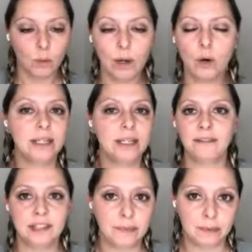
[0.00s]
we always
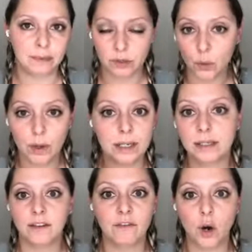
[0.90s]
have symptoms there's always
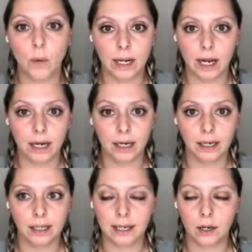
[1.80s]
stuff going on
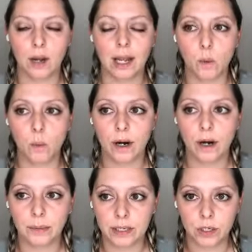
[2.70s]
and it's like okay well where
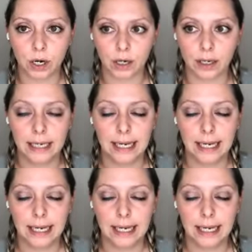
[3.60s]
do we start